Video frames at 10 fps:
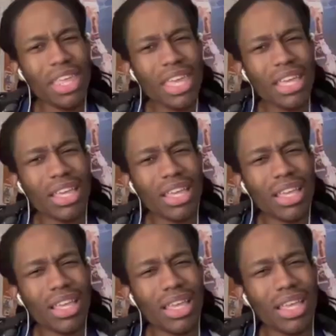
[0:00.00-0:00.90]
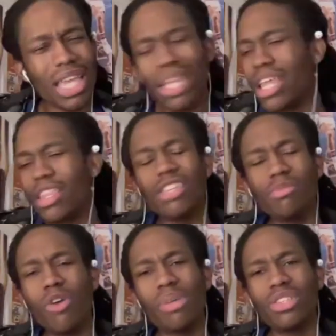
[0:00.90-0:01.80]
like in
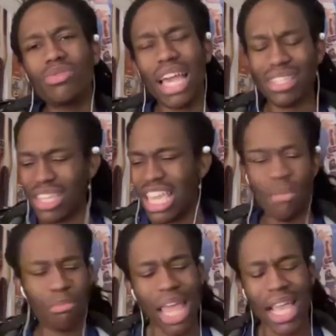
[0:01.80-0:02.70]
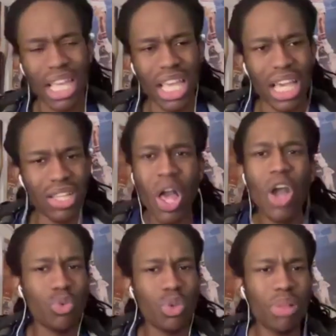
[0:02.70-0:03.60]
these moments as a team, like as long as we